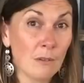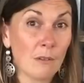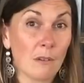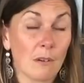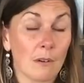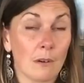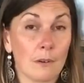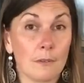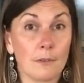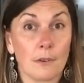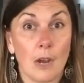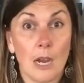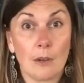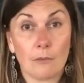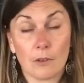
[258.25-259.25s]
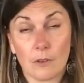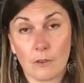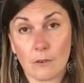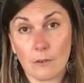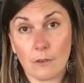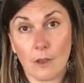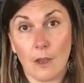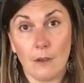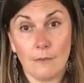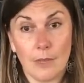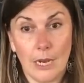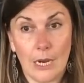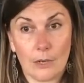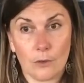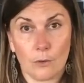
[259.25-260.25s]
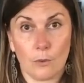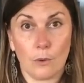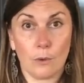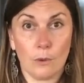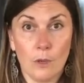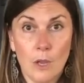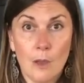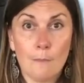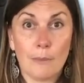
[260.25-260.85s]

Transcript: or a result of the actual